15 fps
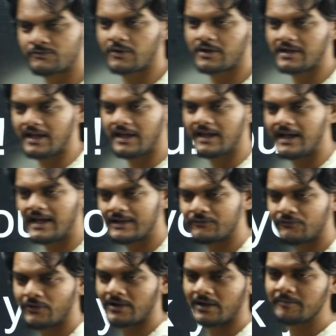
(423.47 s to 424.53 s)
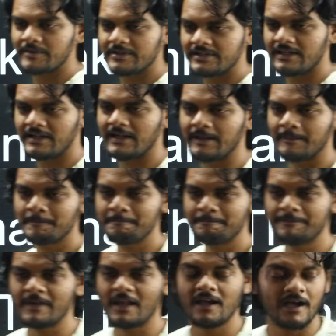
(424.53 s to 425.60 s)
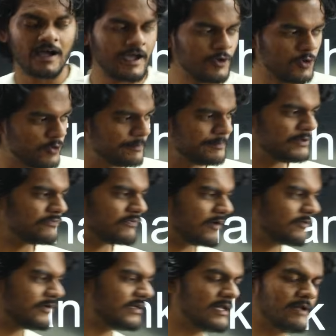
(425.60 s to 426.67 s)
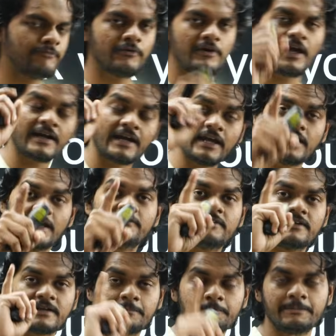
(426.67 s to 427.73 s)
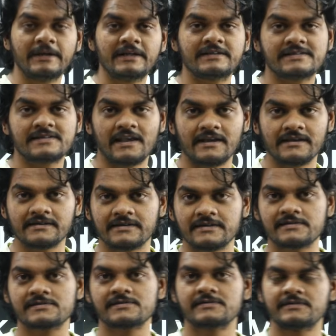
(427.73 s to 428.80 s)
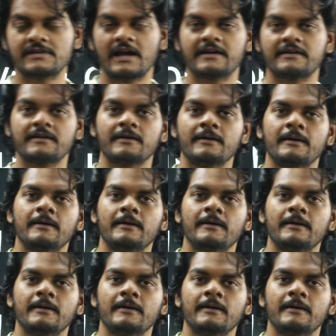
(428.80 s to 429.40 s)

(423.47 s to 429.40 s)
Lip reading: what I had for number theory. I hope you found it helpful. Again, I will repeat saying this, that